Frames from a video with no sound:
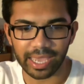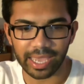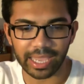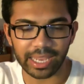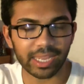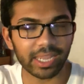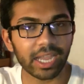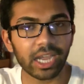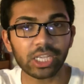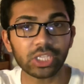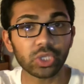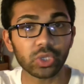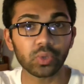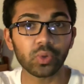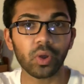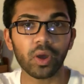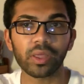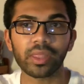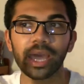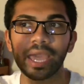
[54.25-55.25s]
It cuts
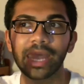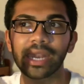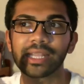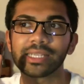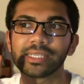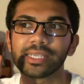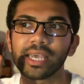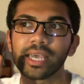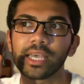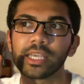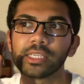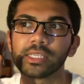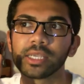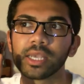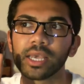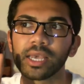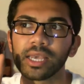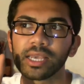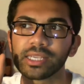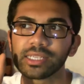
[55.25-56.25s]
through all that and it says
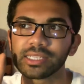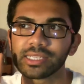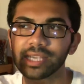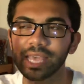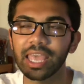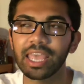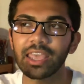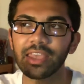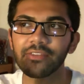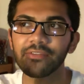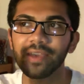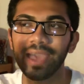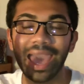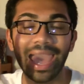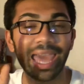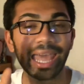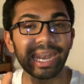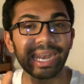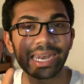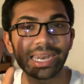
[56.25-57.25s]
save
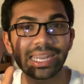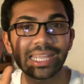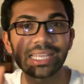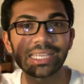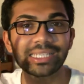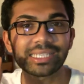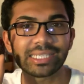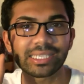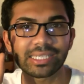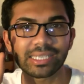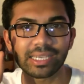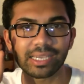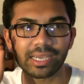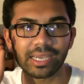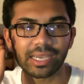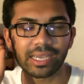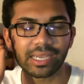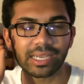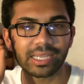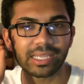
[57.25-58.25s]
at least
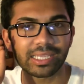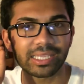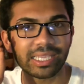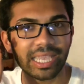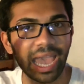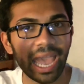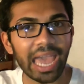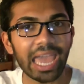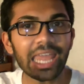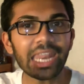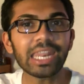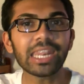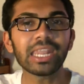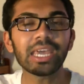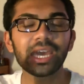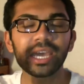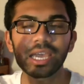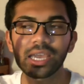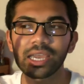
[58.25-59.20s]
10%.